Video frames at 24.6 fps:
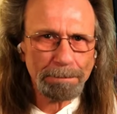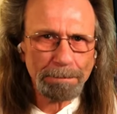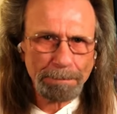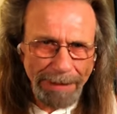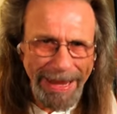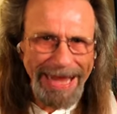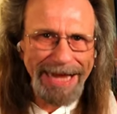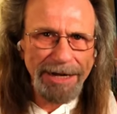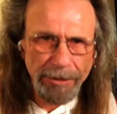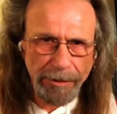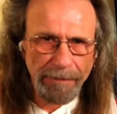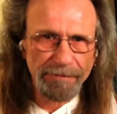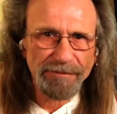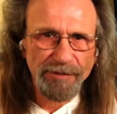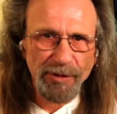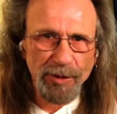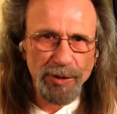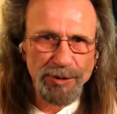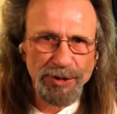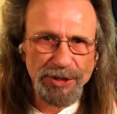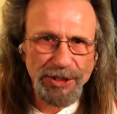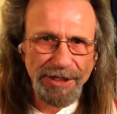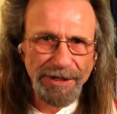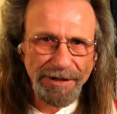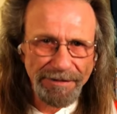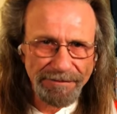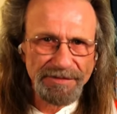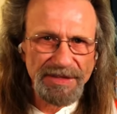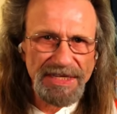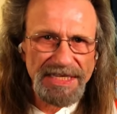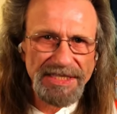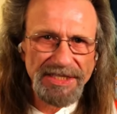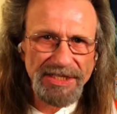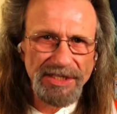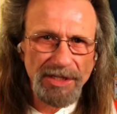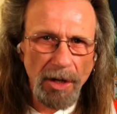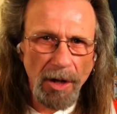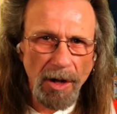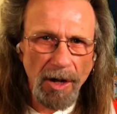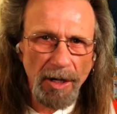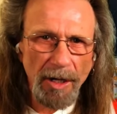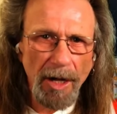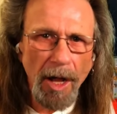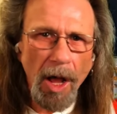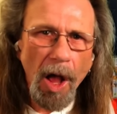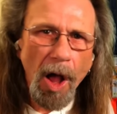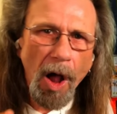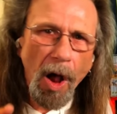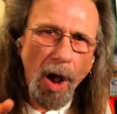better version of this
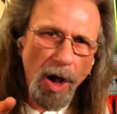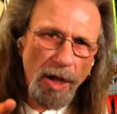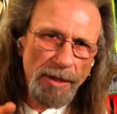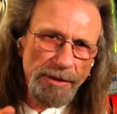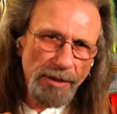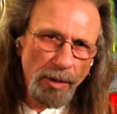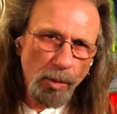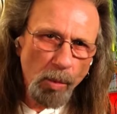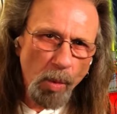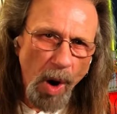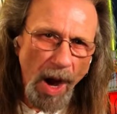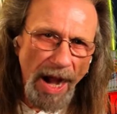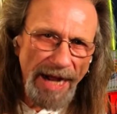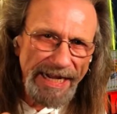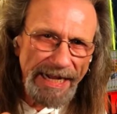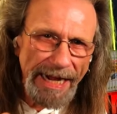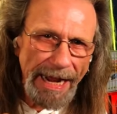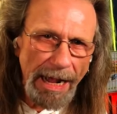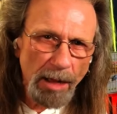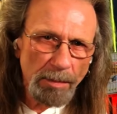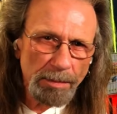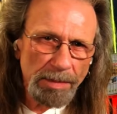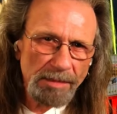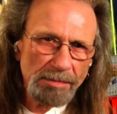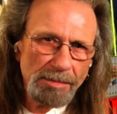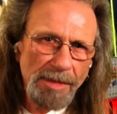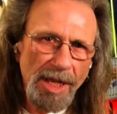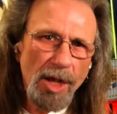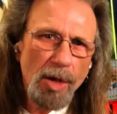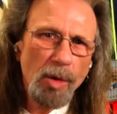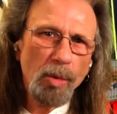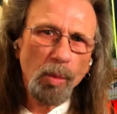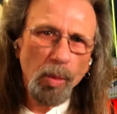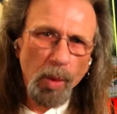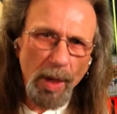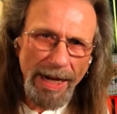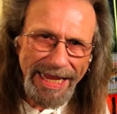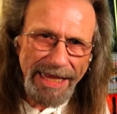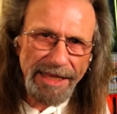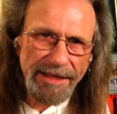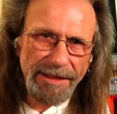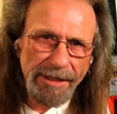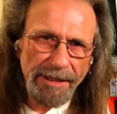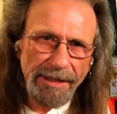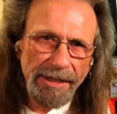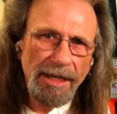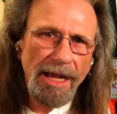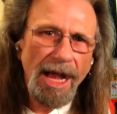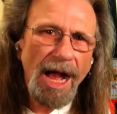song on the White Album
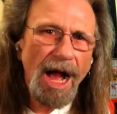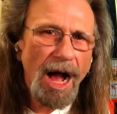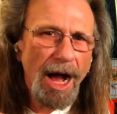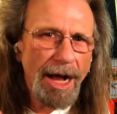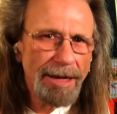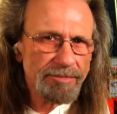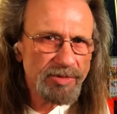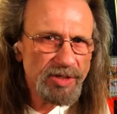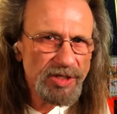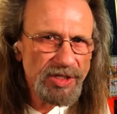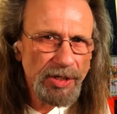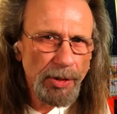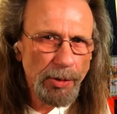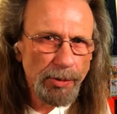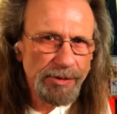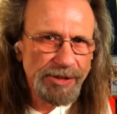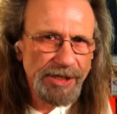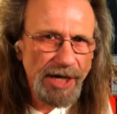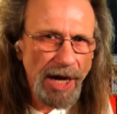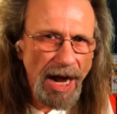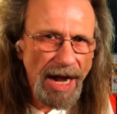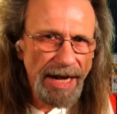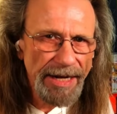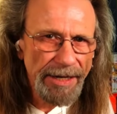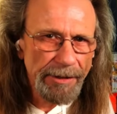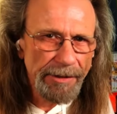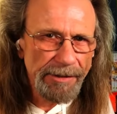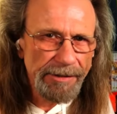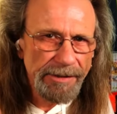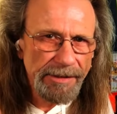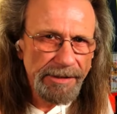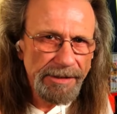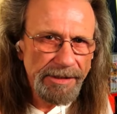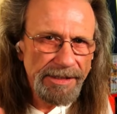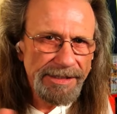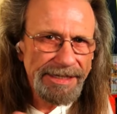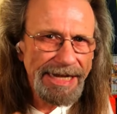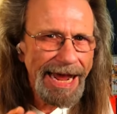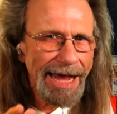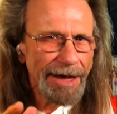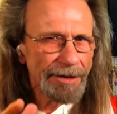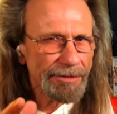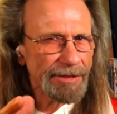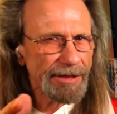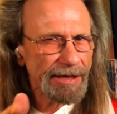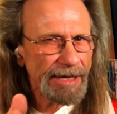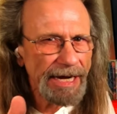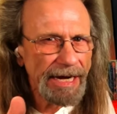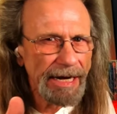with I'm So Tired. Now,
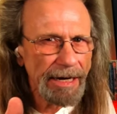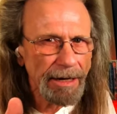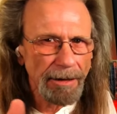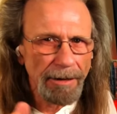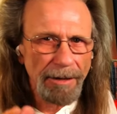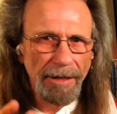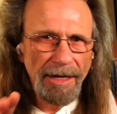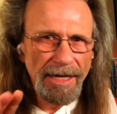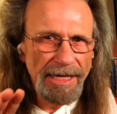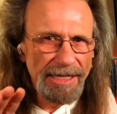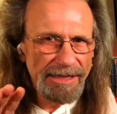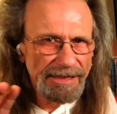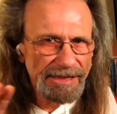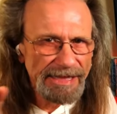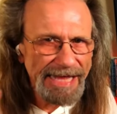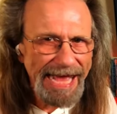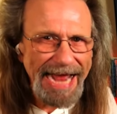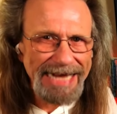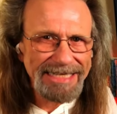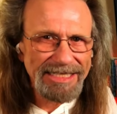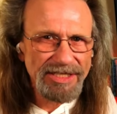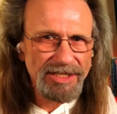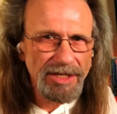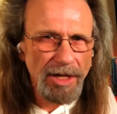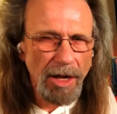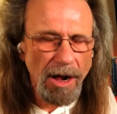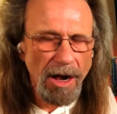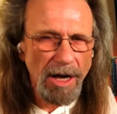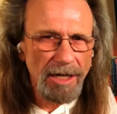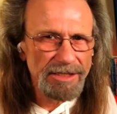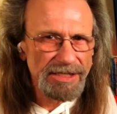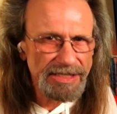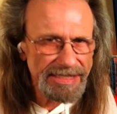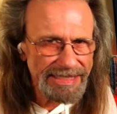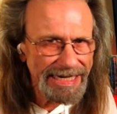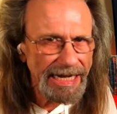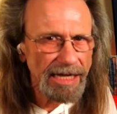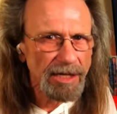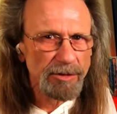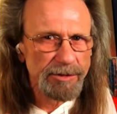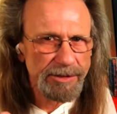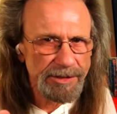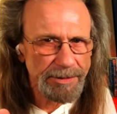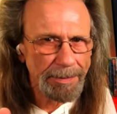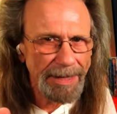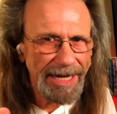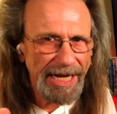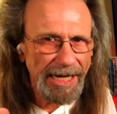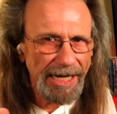there, that song
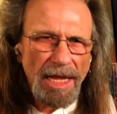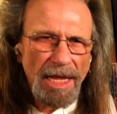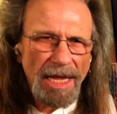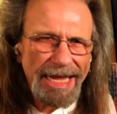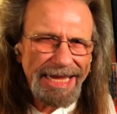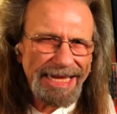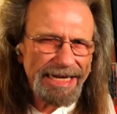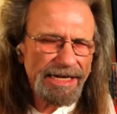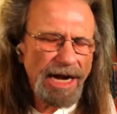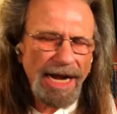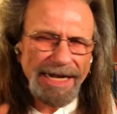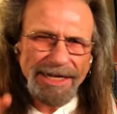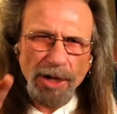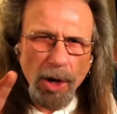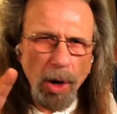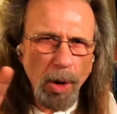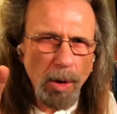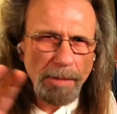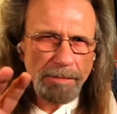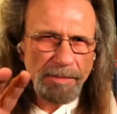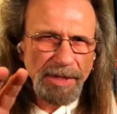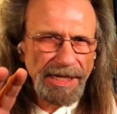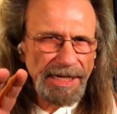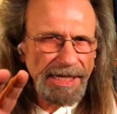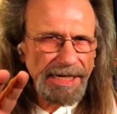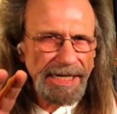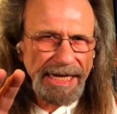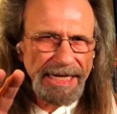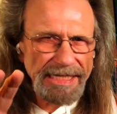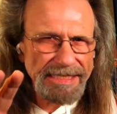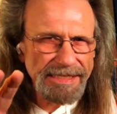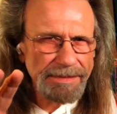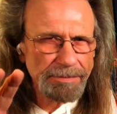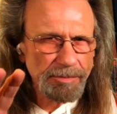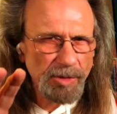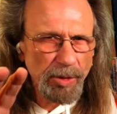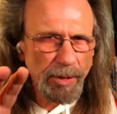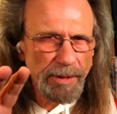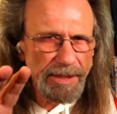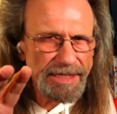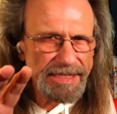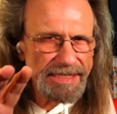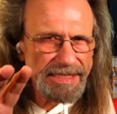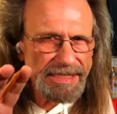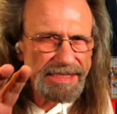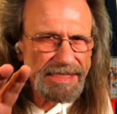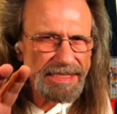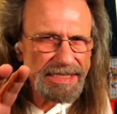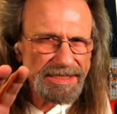sells me. And I know I'm going to get some
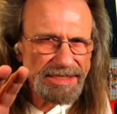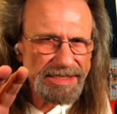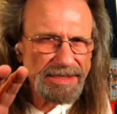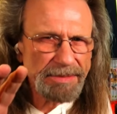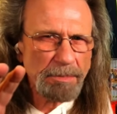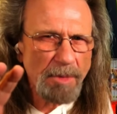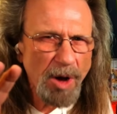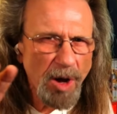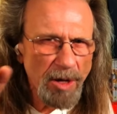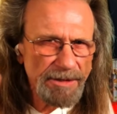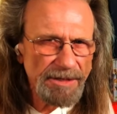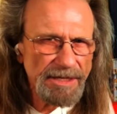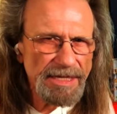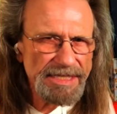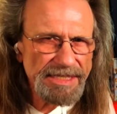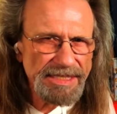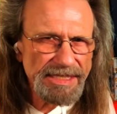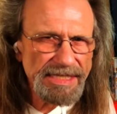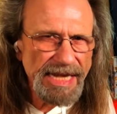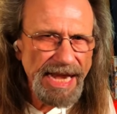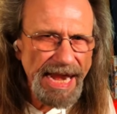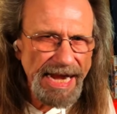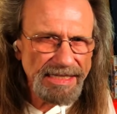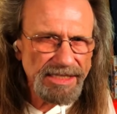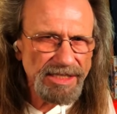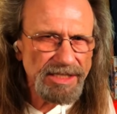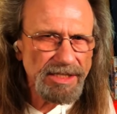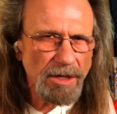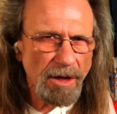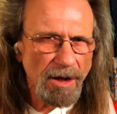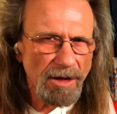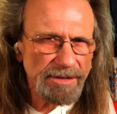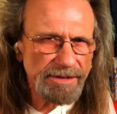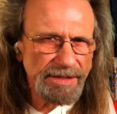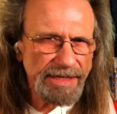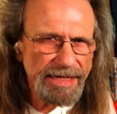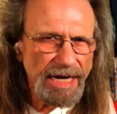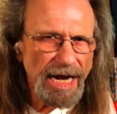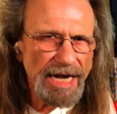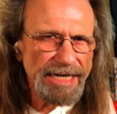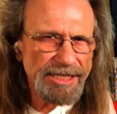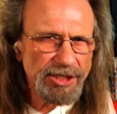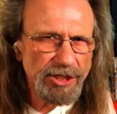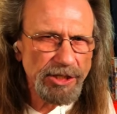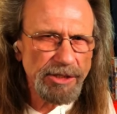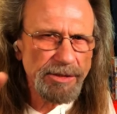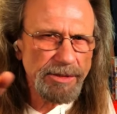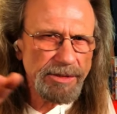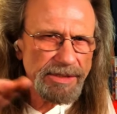criticism on this next song that I
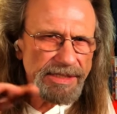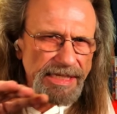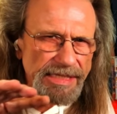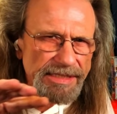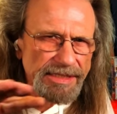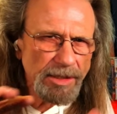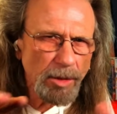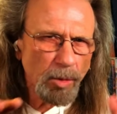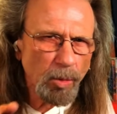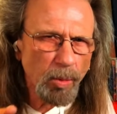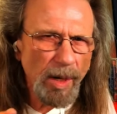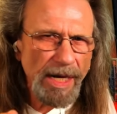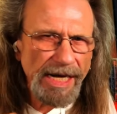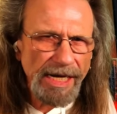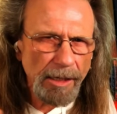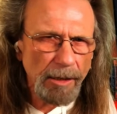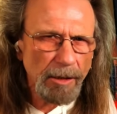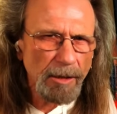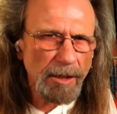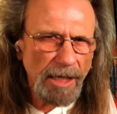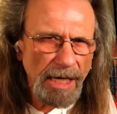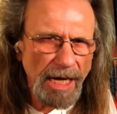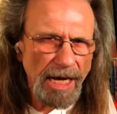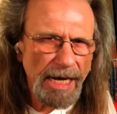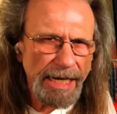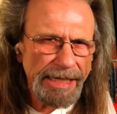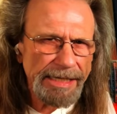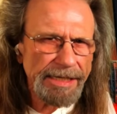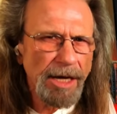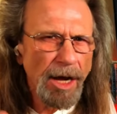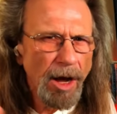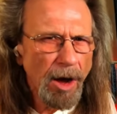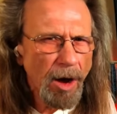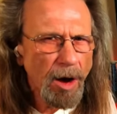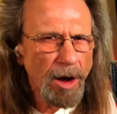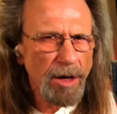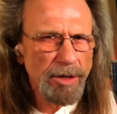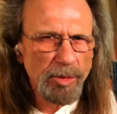choose as a weaker cut on